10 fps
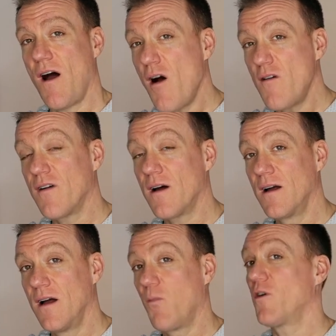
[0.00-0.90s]
over
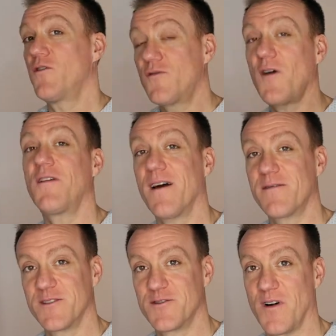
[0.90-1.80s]
what you don't
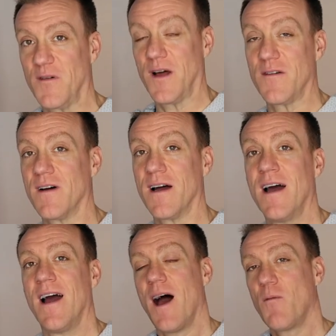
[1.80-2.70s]
have control over.
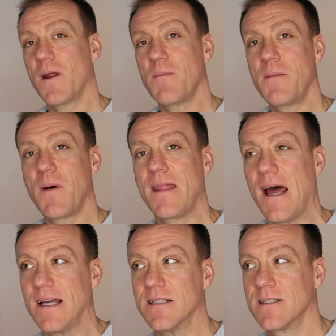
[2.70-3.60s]
And what I mean by
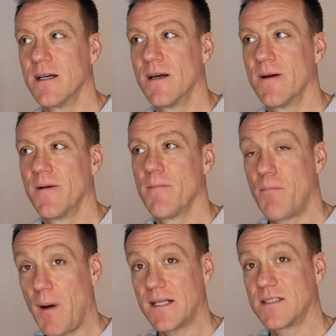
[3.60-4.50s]
that is,
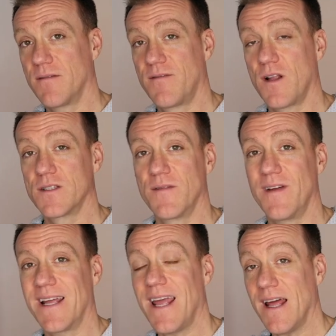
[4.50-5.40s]
back to
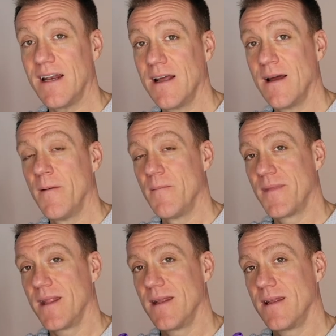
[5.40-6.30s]
philosophy again,
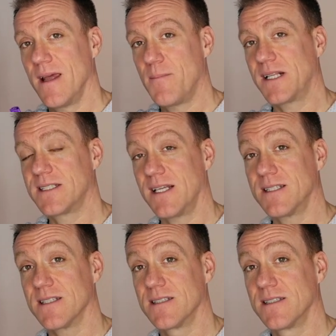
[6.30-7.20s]

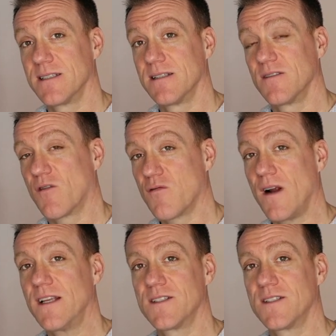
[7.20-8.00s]
Epictetus, the great